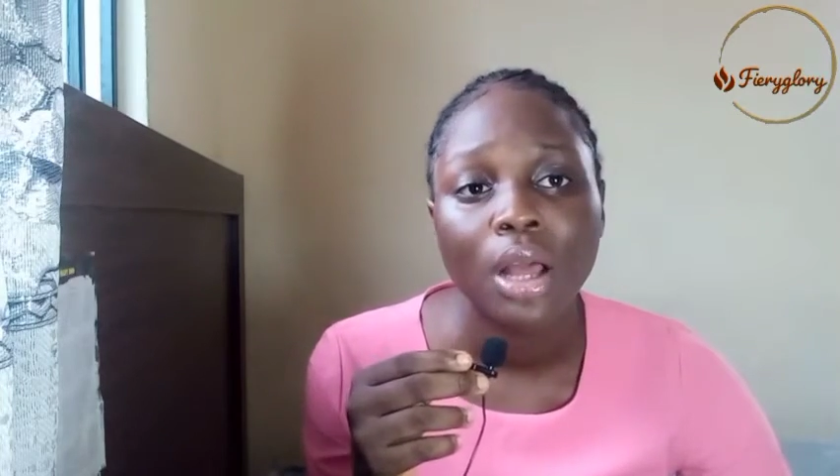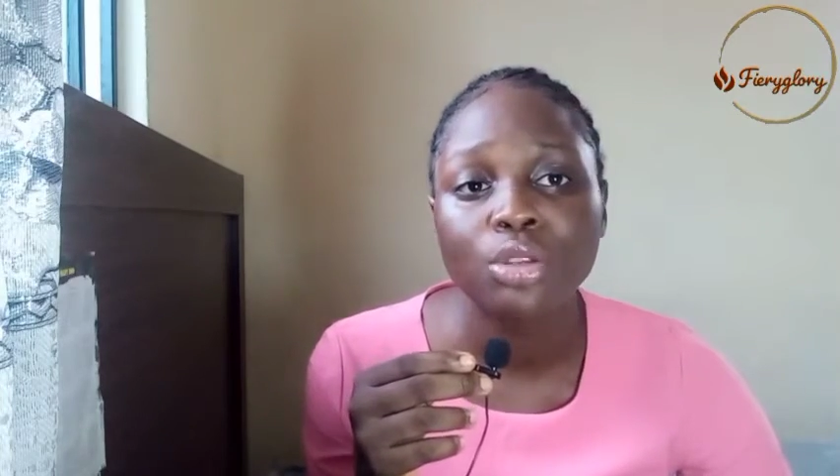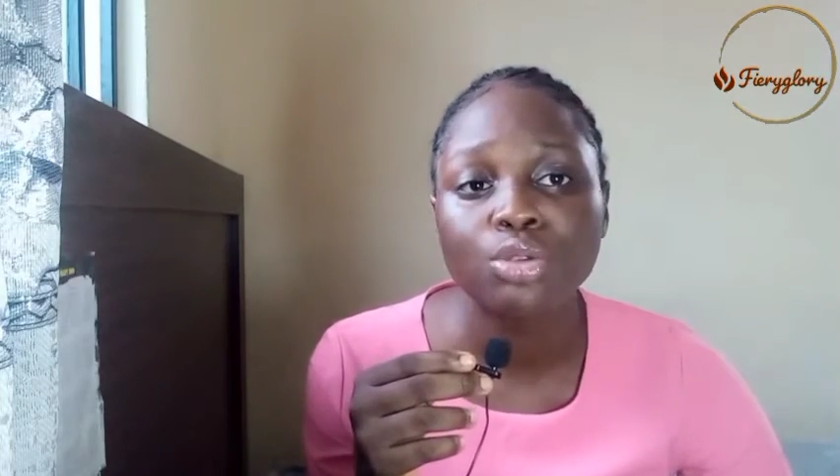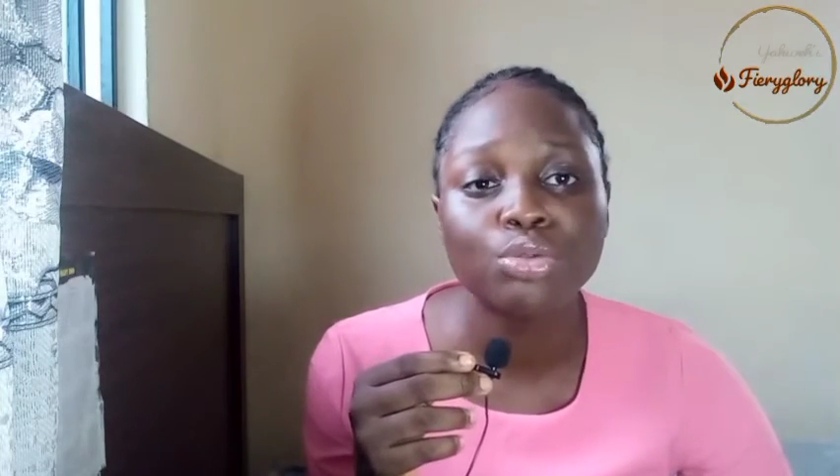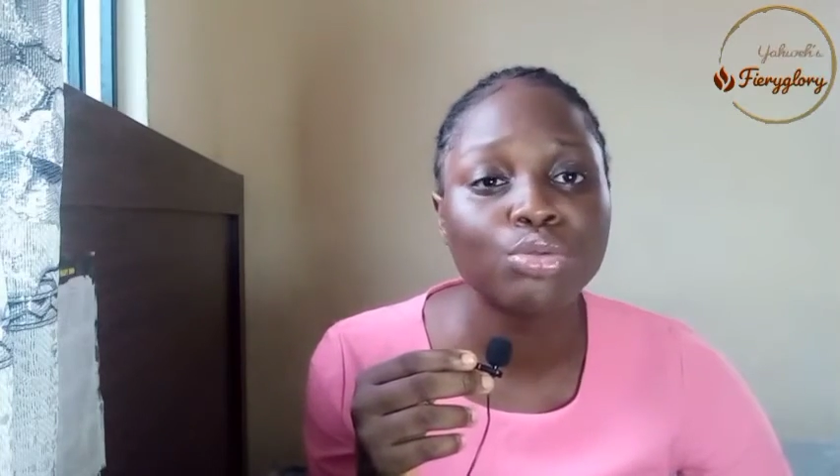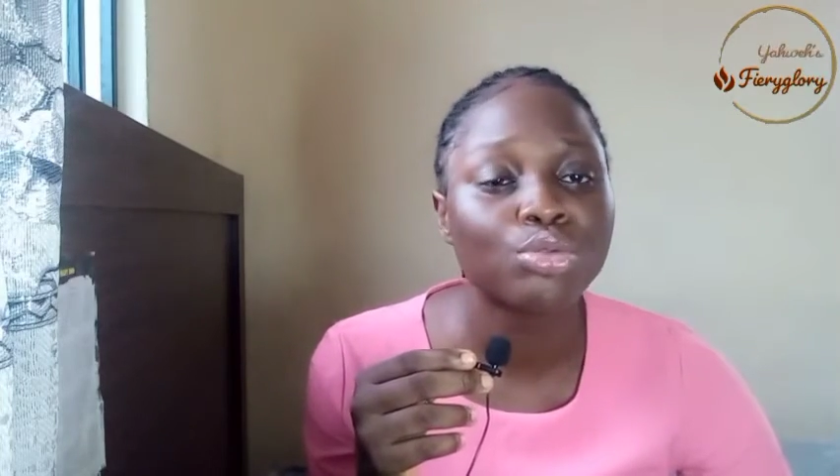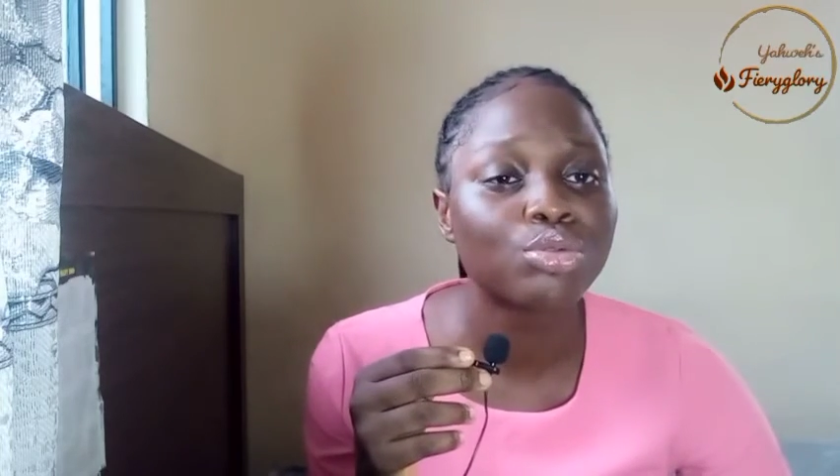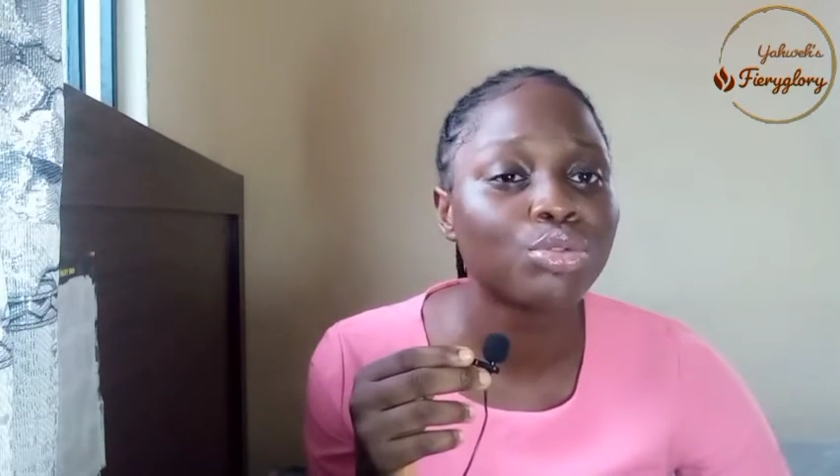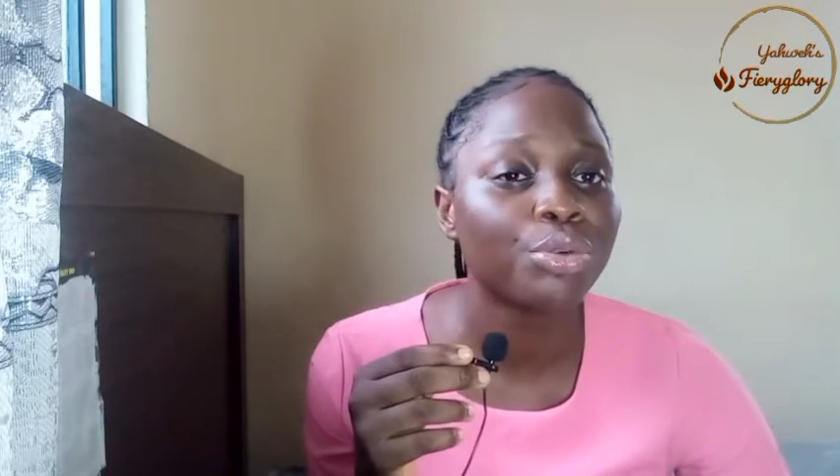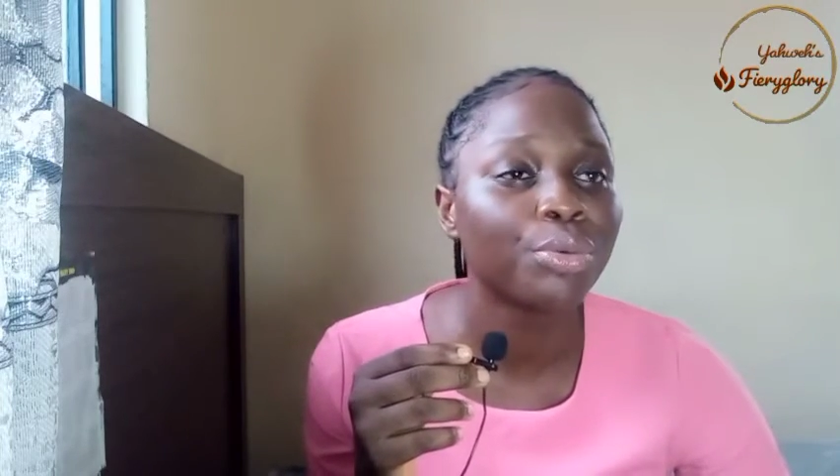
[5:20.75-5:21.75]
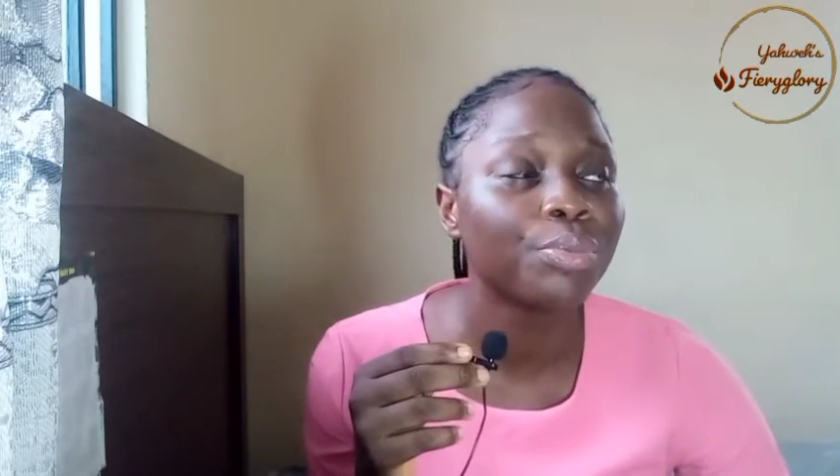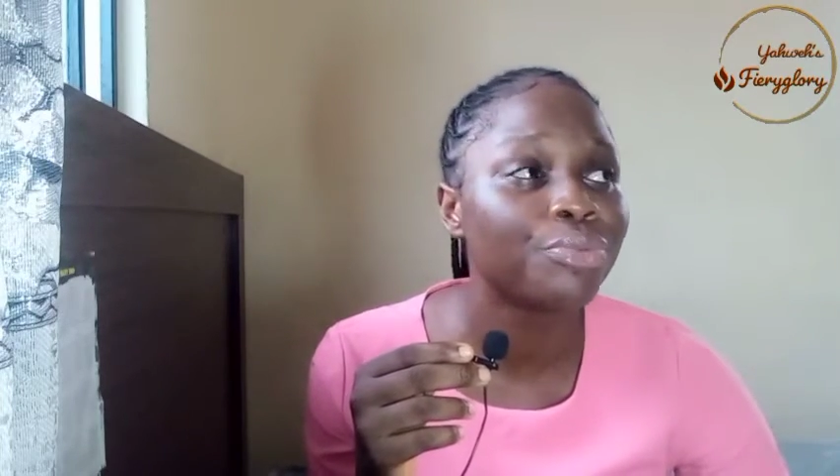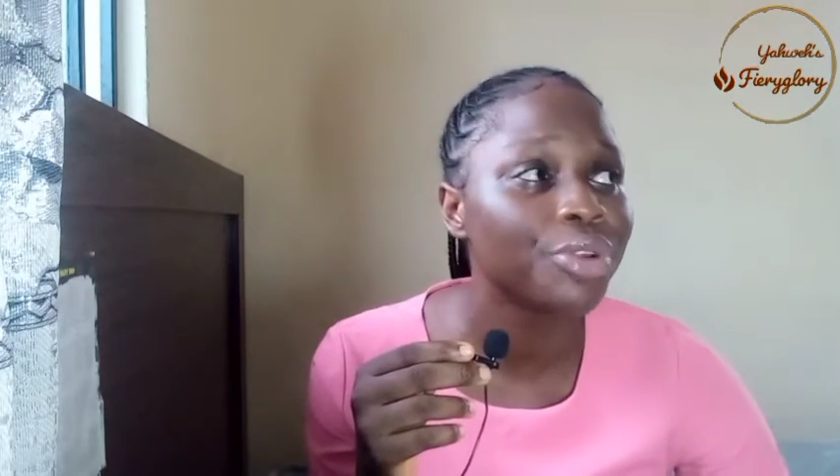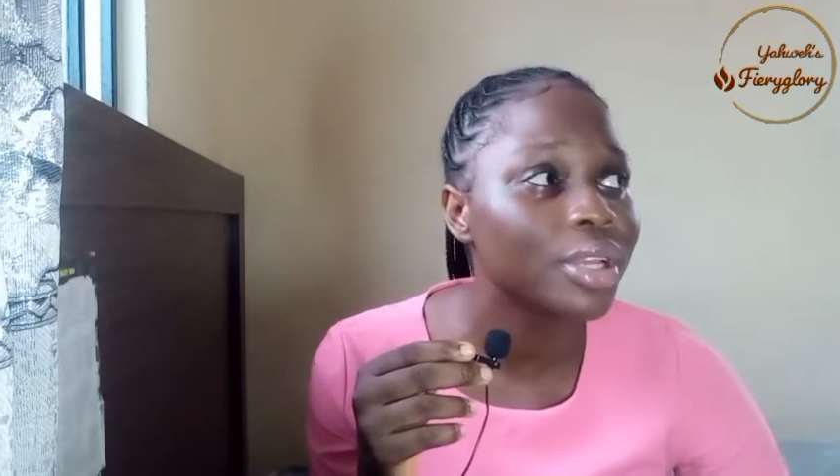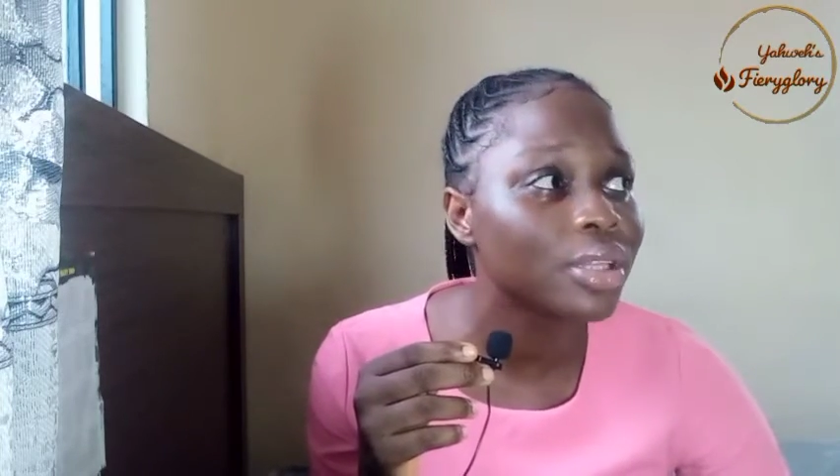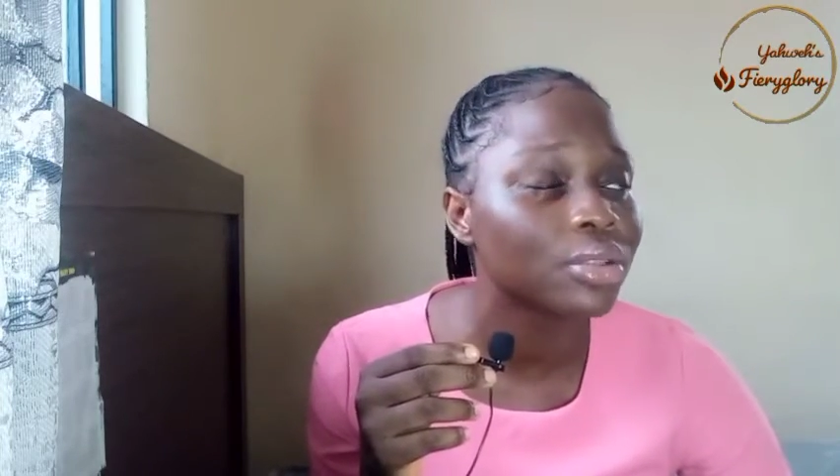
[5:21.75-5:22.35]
to you know, breathe,